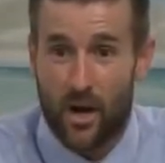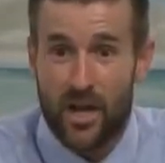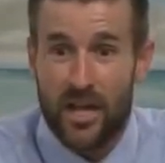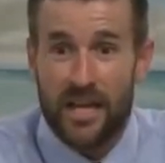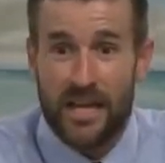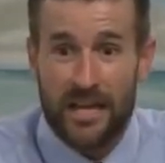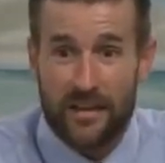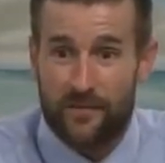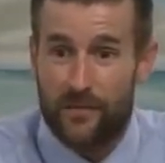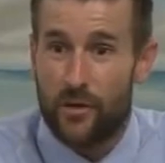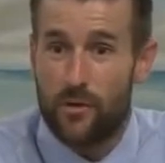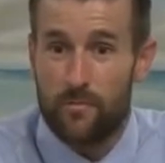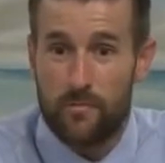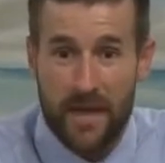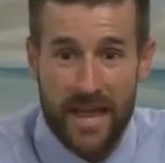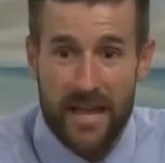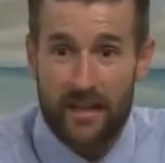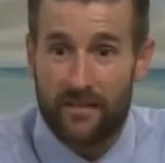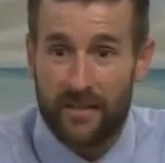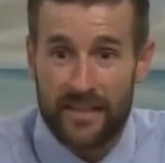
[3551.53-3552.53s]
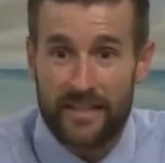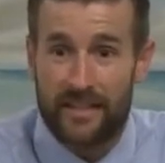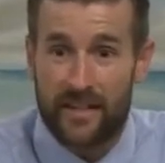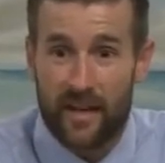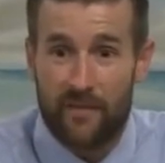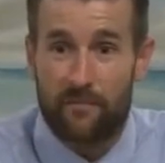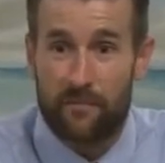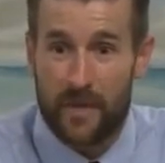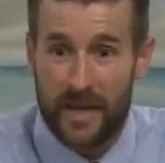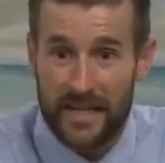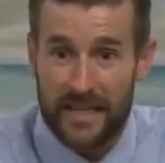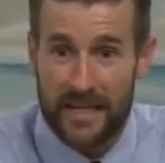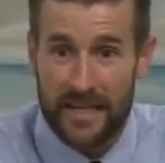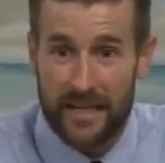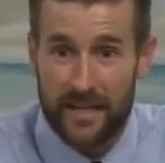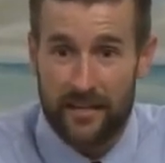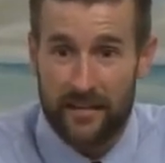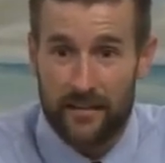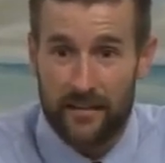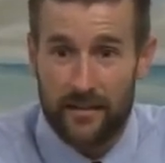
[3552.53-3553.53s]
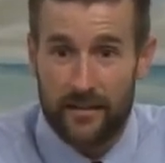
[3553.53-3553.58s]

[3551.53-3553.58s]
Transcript: if you mail in enough money